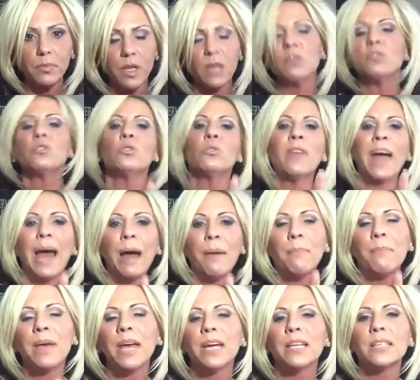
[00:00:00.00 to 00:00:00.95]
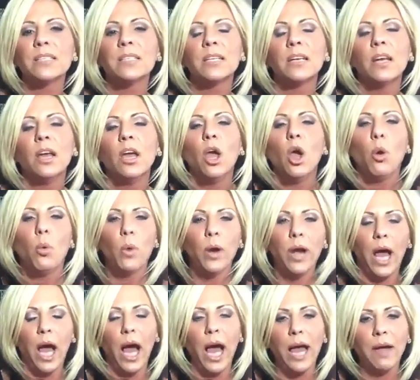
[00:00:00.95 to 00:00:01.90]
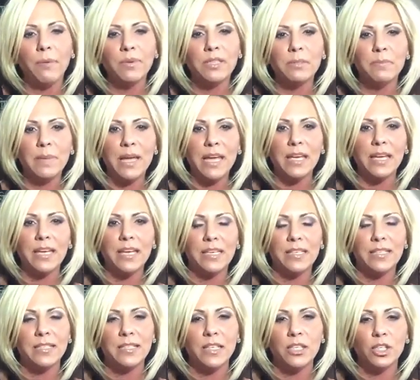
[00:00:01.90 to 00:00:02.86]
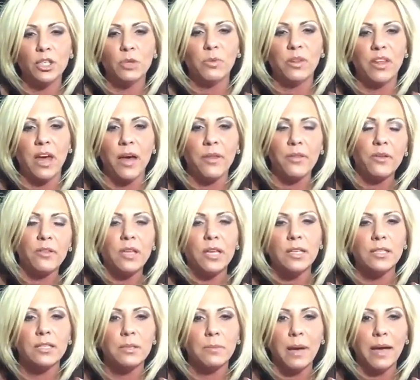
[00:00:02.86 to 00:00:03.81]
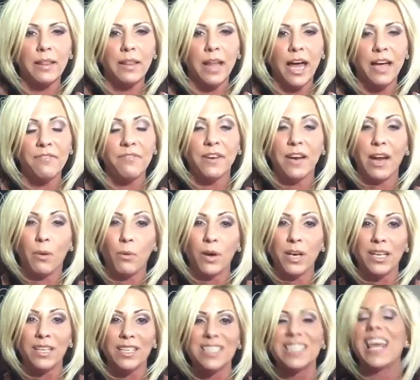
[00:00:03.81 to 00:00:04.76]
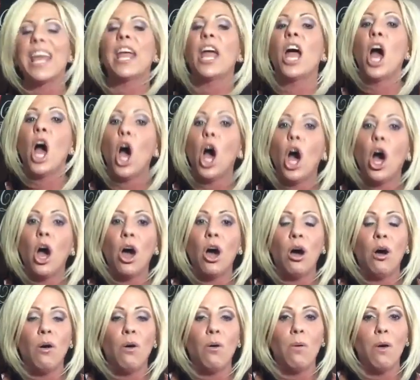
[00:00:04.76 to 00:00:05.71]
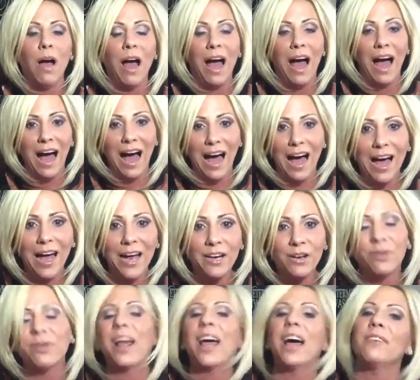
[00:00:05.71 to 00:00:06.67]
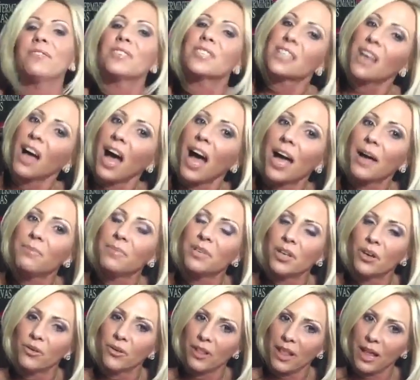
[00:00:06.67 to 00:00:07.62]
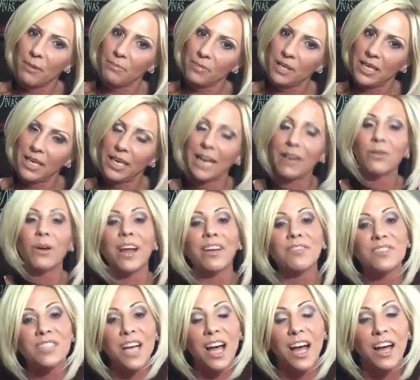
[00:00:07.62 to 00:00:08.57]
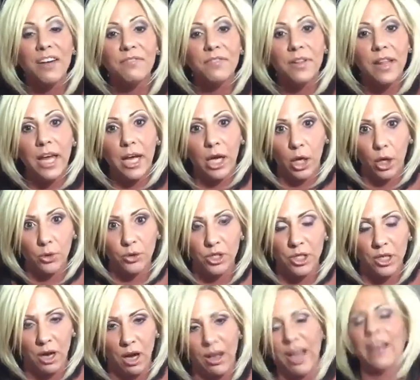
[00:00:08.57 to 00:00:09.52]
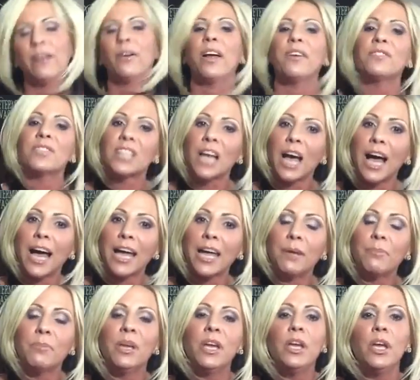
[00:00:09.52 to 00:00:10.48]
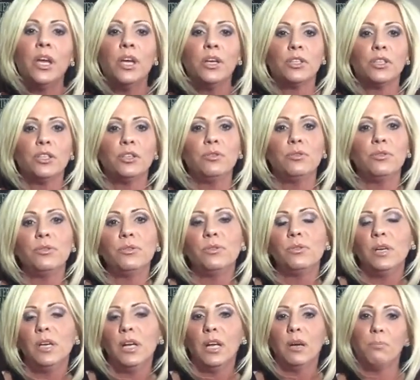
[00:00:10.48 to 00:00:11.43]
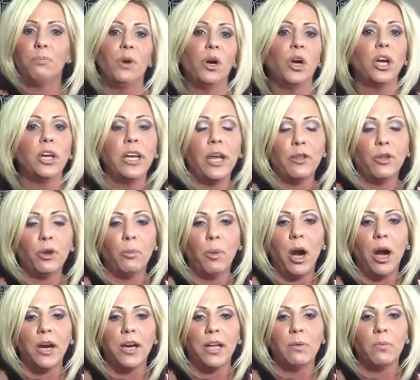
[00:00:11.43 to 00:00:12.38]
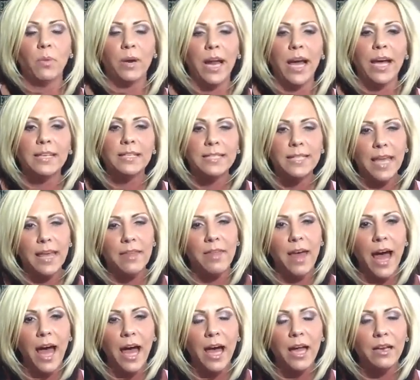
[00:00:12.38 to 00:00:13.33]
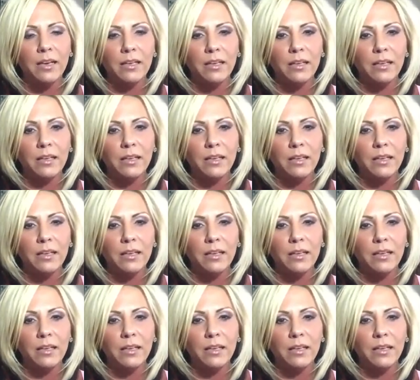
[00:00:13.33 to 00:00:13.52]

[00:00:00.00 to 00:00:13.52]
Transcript: So that meant when I was making a decision with other things in my life and I wanted to say, oh, I don't have time to go to that meeting. I don't have time for that coaching call. I don't have time to book another party. When I say that,